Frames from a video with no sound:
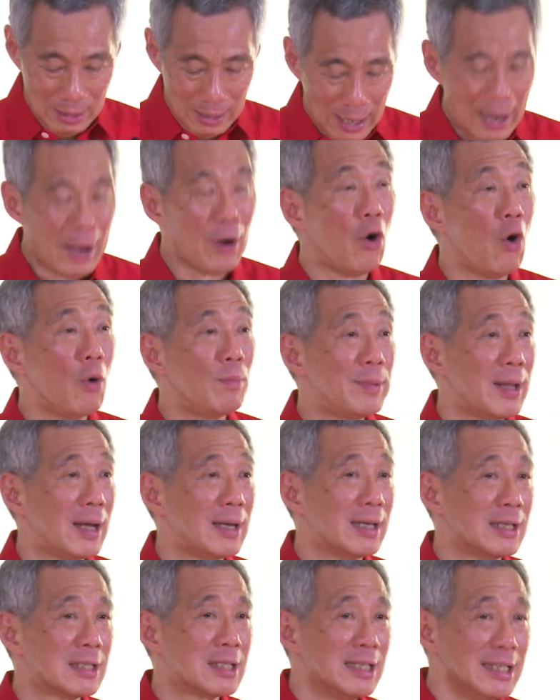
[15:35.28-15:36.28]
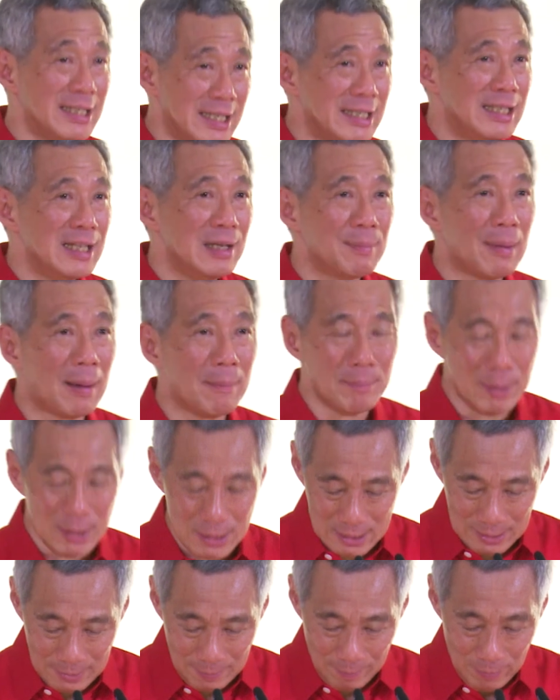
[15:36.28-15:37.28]
I hope that as CCC
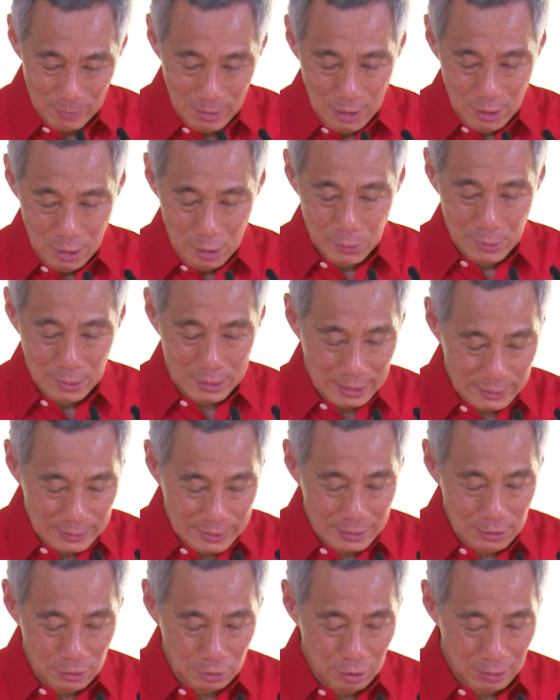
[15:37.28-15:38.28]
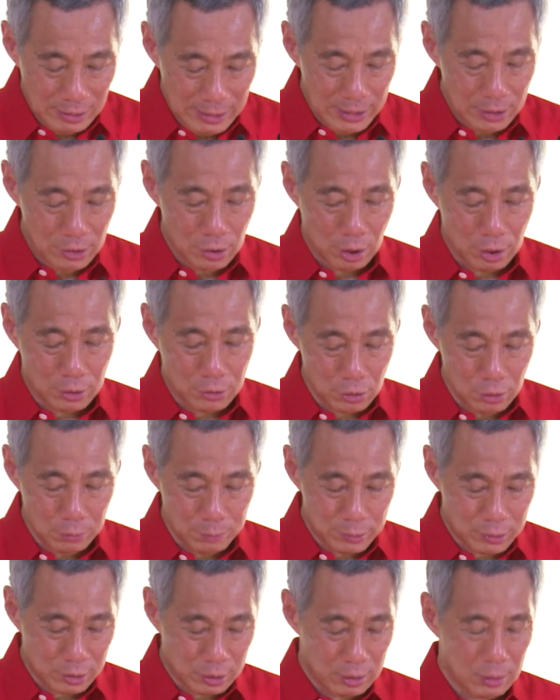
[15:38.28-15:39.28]
members, you will continue to lead your
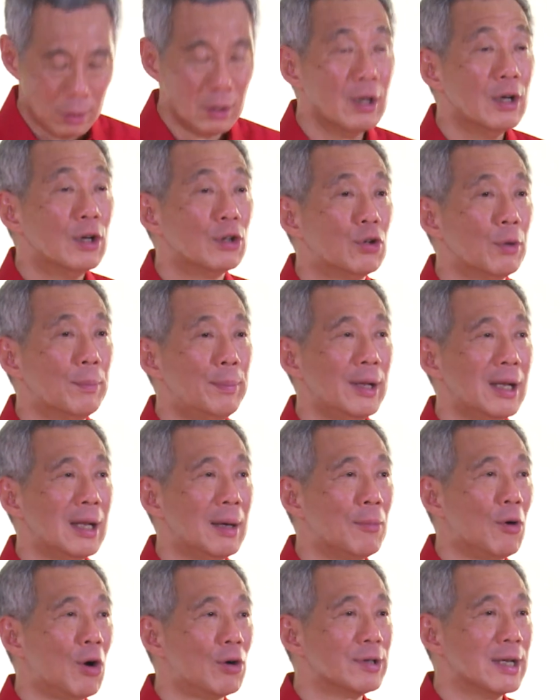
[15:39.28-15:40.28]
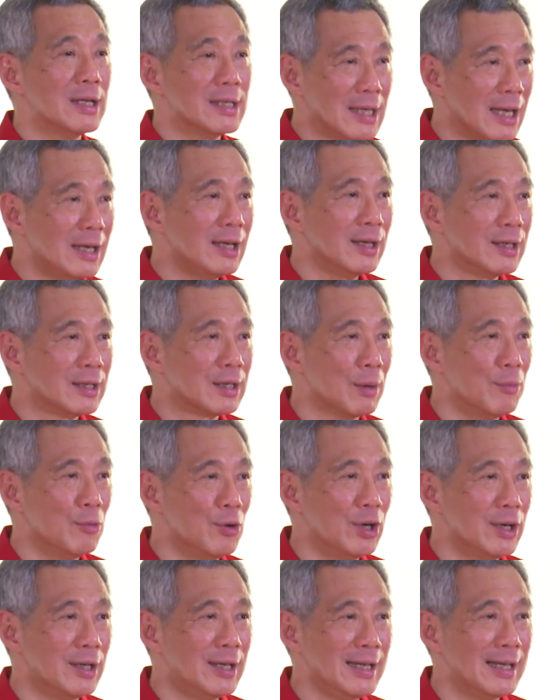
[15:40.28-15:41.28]
groups to build a more resilient
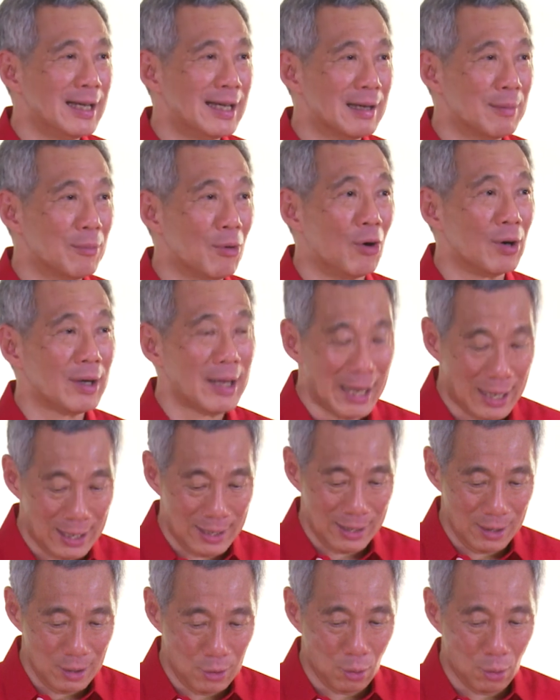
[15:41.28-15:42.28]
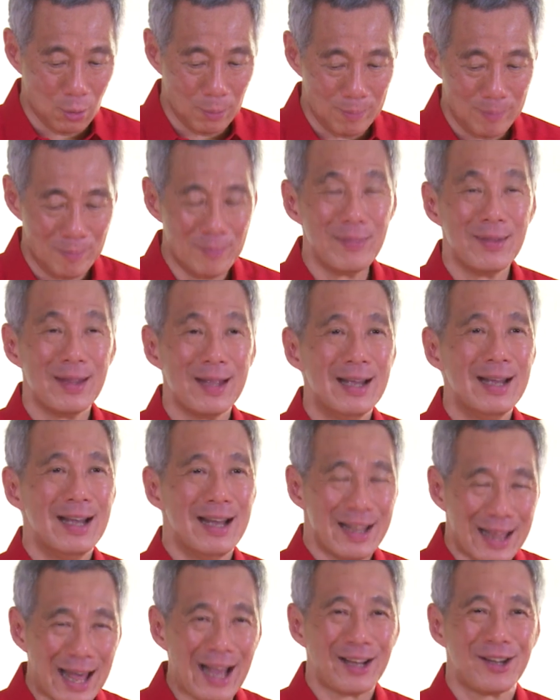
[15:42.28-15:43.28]
community and a more caring home.
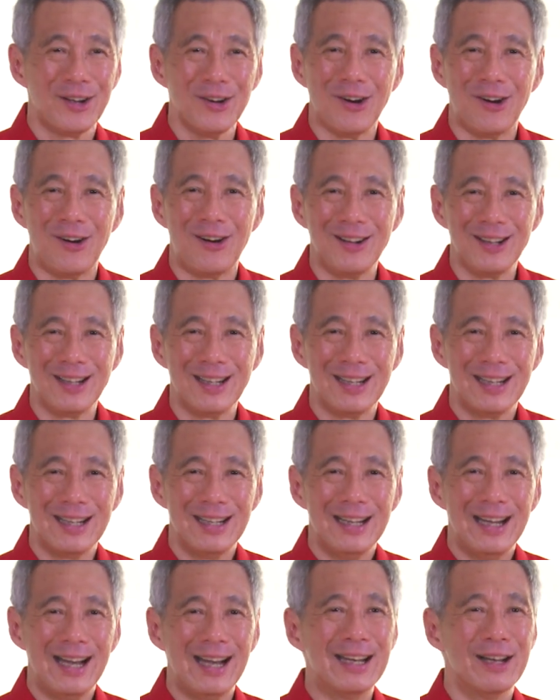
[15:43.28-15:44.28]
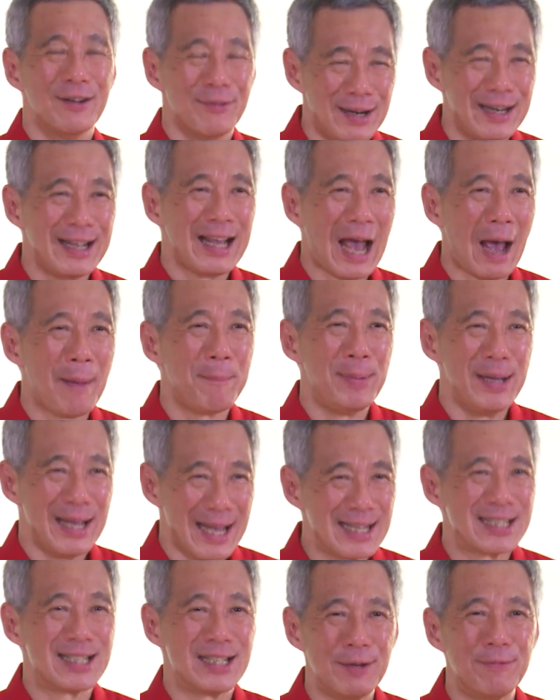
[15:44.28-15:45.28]
Thank you all, and a very happy
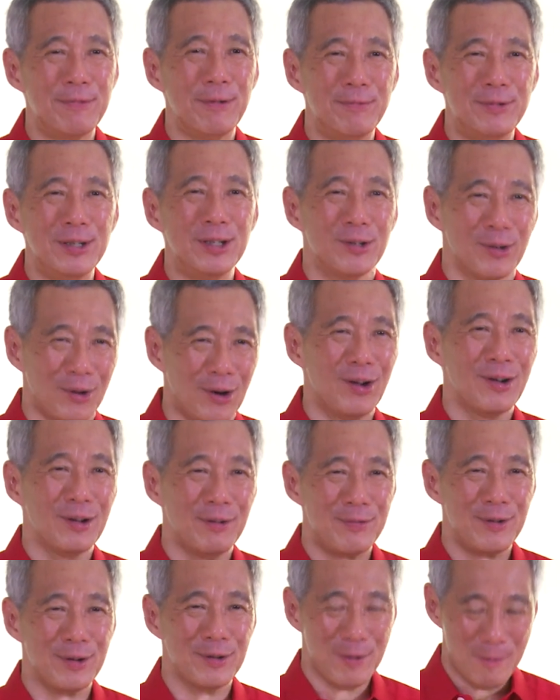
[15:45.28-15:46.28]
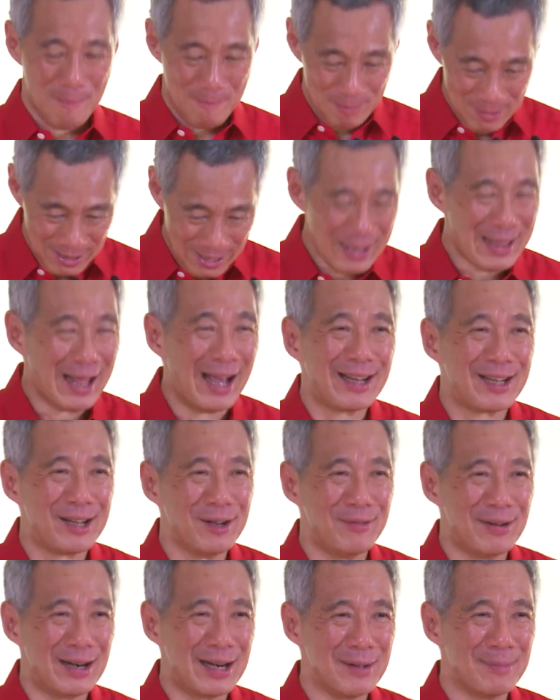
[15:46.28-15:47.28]
SG50 to all of you. Thank
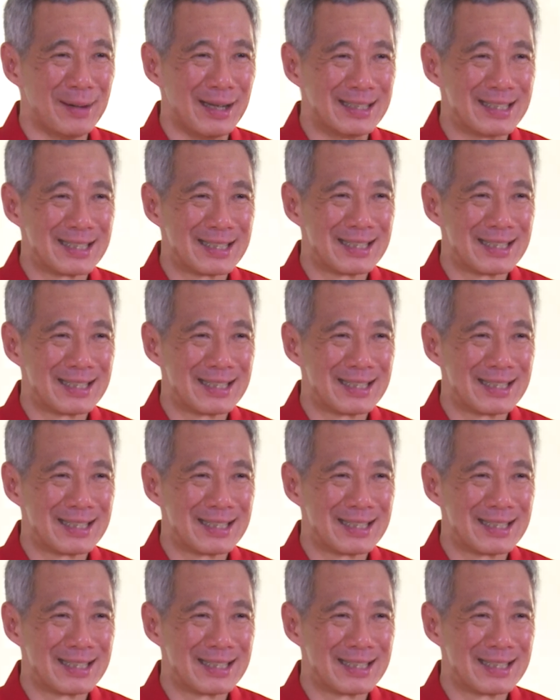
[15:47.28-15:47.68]
you very much.